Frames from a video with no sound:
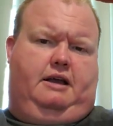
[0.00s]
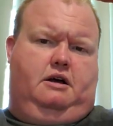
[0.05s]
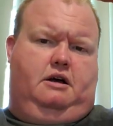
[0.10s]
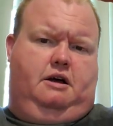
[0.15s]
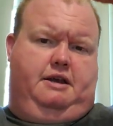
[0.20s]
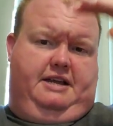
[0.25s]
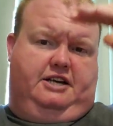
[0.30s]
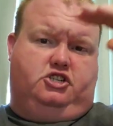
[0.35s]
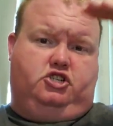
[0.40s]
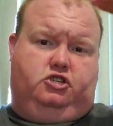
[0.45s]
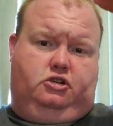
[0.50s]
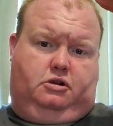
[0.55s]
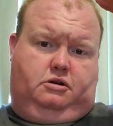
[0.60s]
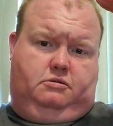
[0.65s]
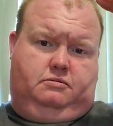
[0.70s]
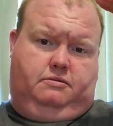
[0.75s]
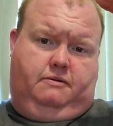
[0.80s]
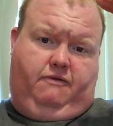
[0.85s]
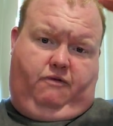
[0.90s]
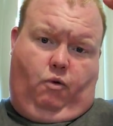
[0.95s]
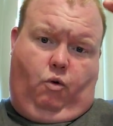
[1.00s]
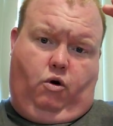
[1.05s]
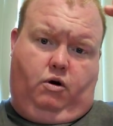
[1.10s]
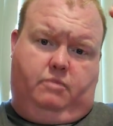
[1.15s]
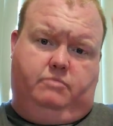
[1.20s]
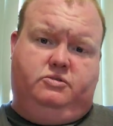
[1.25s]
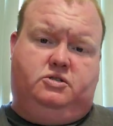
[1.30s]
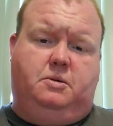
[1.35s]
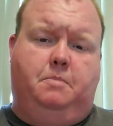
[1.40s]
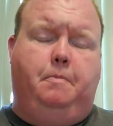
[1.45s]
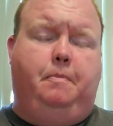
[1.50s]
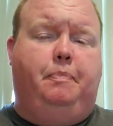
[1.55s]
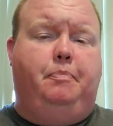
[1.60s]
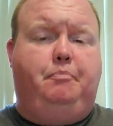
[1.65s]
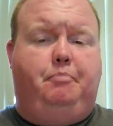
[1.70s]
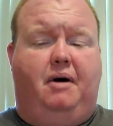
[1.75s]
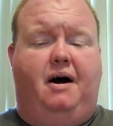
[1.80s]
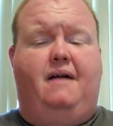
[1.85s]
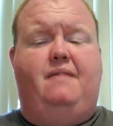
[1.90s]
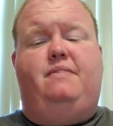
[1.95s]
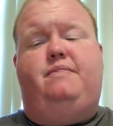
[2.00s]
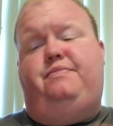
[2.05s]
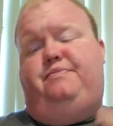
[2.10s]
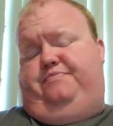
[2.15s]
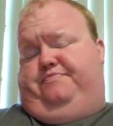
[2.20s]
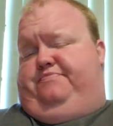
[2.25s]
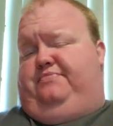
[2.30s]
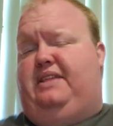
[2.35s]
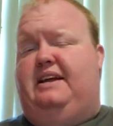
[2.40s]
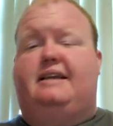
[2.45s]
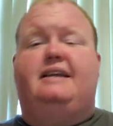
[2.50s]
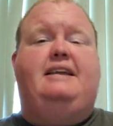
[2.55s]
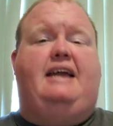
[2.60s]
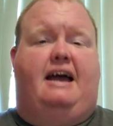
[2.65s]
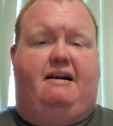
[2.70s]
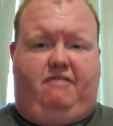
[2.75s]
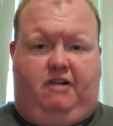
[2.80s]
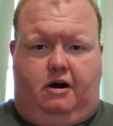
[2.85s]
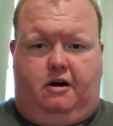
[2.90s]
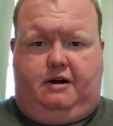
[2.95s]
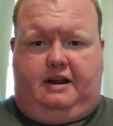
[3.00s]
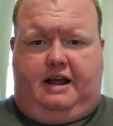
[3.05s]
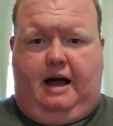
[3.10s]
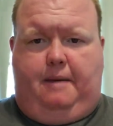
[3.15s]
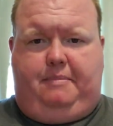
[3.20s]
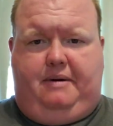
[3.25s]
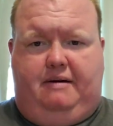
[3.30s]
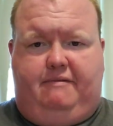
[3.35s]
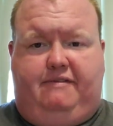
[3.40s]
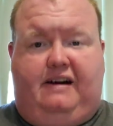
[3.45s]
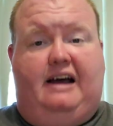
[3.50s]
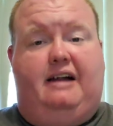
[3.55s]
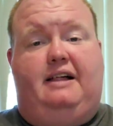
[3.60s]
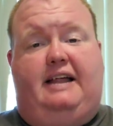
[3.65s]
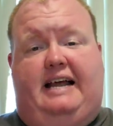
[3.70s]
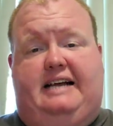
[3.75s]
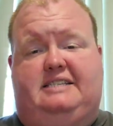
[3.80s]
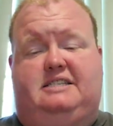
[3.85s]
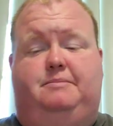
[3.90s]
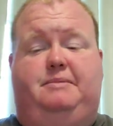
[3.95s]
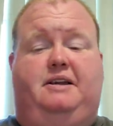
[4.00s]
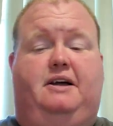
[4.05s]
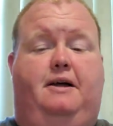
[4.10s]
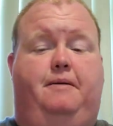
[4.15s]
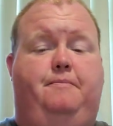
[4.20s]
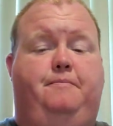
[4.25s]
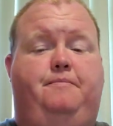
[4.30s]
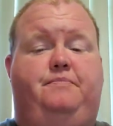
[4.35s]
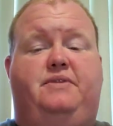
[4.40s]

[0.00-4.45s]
initial forms, but they need to have a hard copy on file. It has to be done.